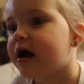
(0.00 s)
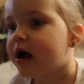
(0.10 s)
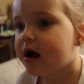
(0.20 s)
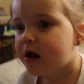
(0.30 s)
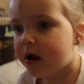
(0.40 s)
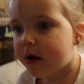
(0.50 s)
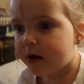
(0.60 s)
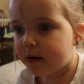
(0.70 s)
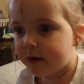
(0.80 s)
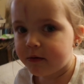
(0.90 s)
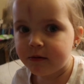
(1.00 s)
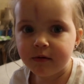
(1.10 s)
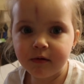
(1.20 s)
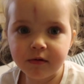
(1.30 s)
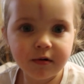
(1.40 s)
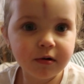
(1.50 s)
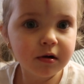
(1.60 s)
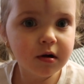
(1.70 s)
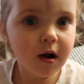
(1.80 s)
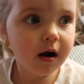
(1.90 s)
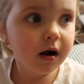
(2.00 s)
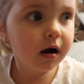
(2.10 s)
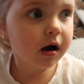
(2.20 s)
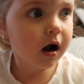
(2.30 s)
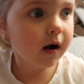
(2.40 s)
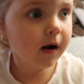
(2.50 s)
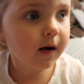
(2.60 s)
let me get a hair tie. Who did that? Baby.